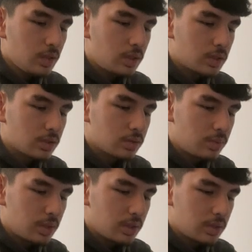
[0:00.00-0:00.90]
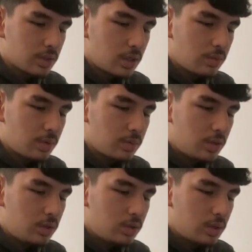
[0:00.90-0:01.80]
Let's just play the chart a bit
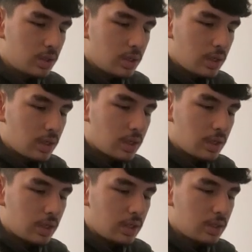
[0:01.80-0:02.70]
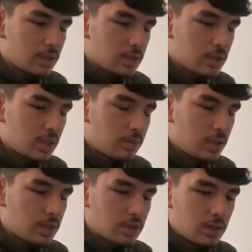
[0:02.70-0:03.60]
more. Then here, this is our
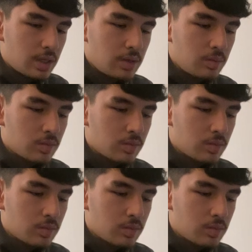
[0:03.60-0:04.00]
major thing.